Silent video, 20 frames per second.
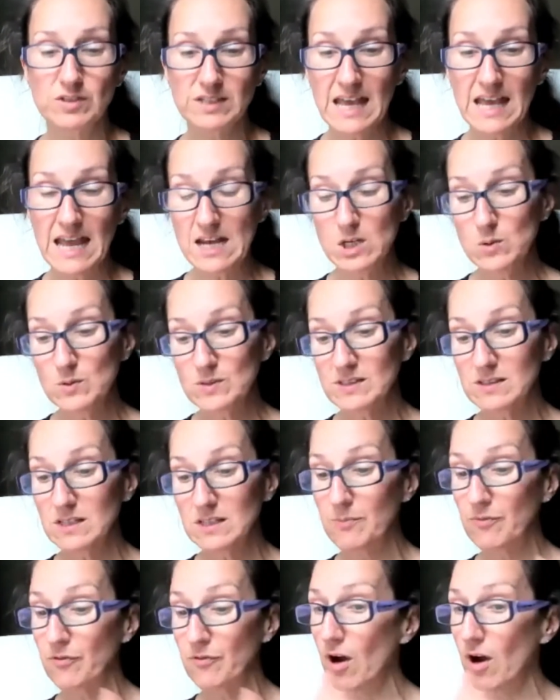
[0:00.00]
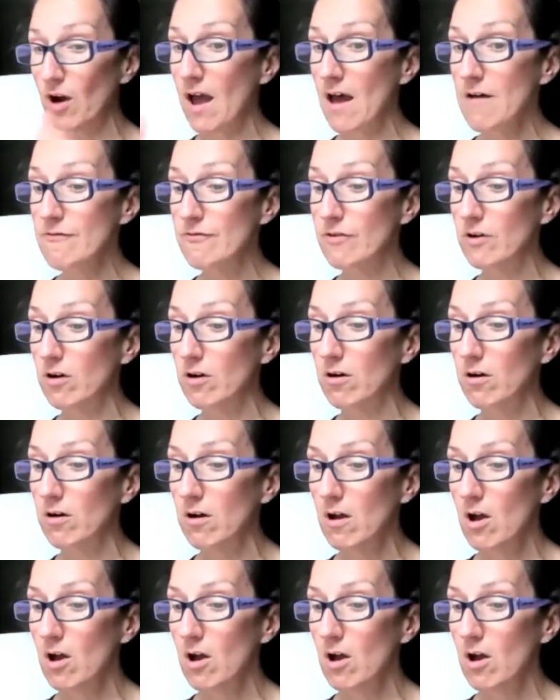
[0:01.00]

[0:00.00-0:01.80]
Can you sleep forever,